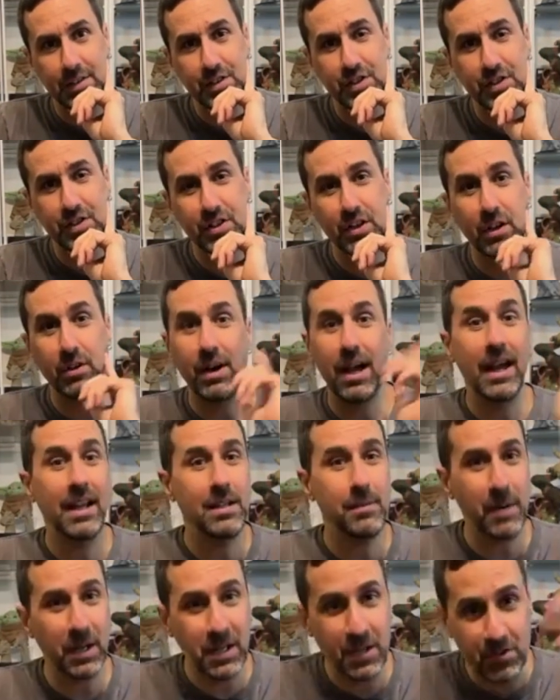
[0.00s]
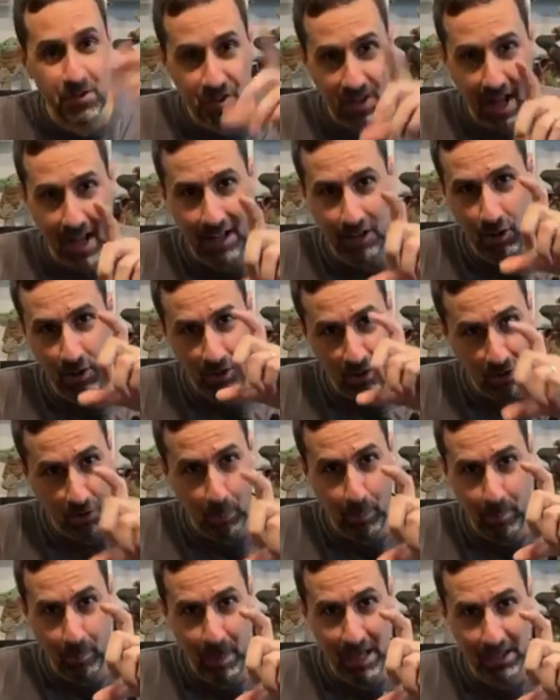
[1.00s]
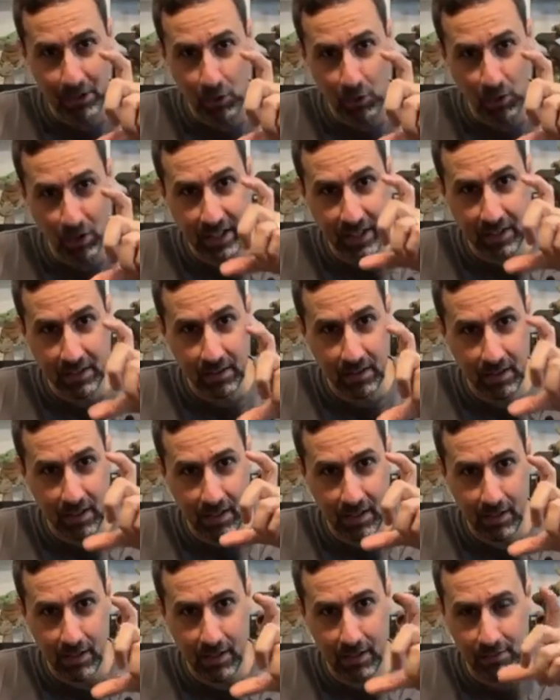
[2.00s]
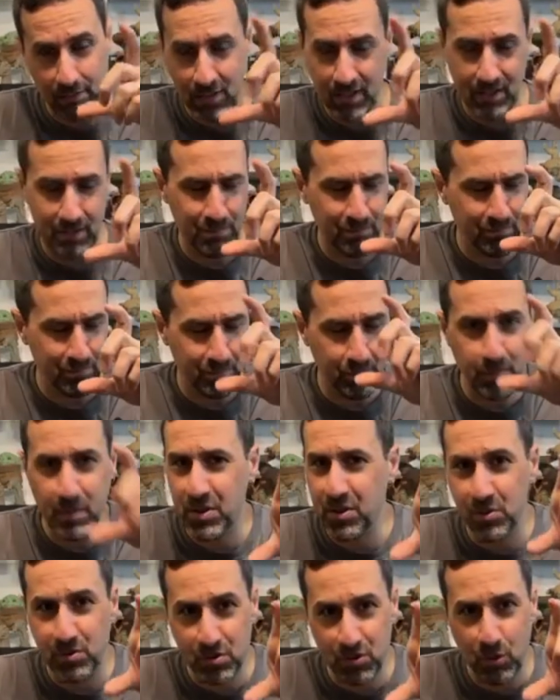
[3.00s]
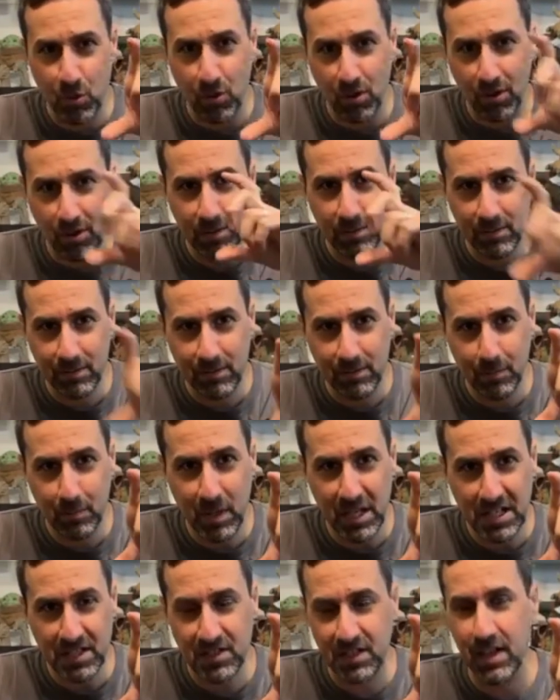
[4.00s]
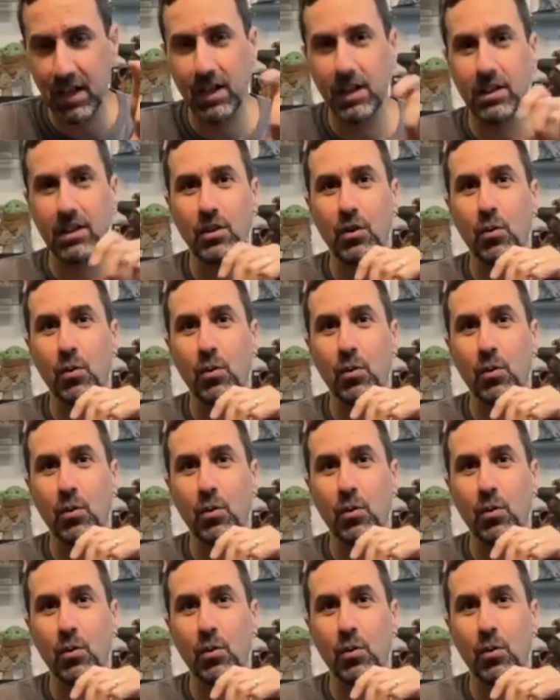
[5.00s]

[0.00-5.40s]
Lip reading: So anybody who's got our little Mandalorian, the Mythosaur mini skull,